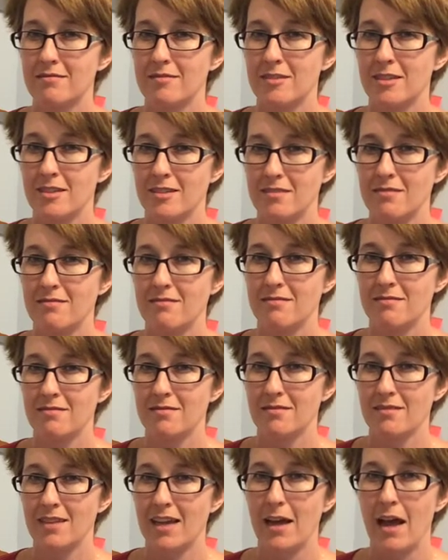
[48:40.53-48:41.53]
to
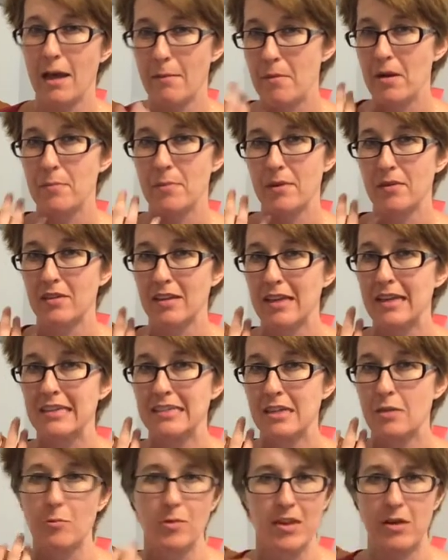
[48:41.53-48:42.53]
that I might be able to get it
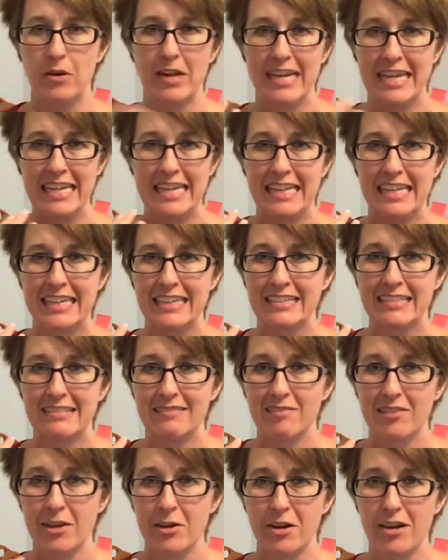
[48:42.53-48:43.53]
done without anything,
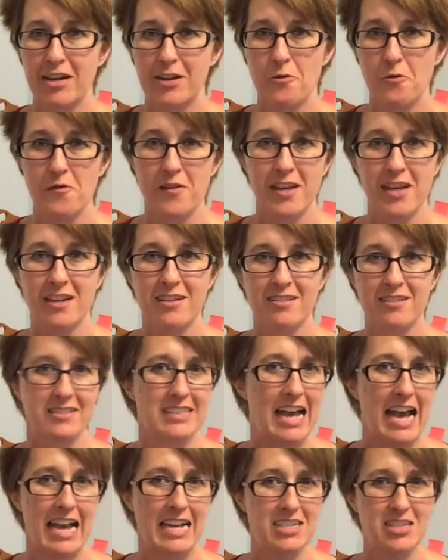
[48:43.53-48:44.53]
without any Novocaine, because
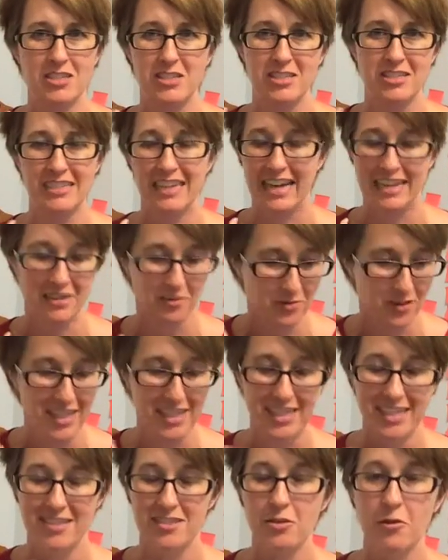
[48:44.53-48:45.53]
I just, I don't like it.